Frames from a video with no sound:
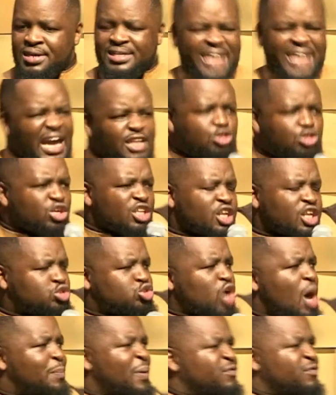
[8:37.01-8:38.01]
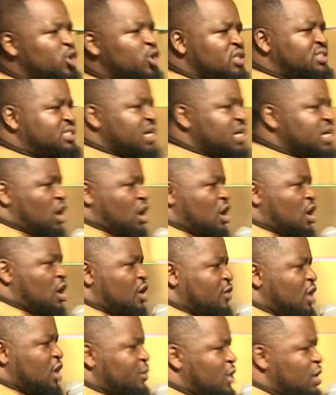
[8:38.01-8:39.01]
get to the top of your
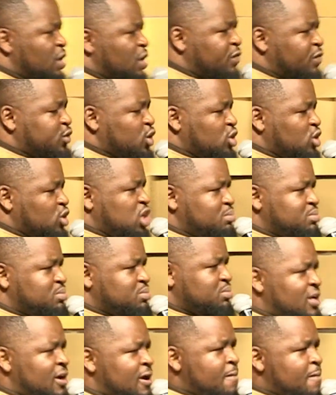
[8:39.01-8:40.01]
of, of your dreams.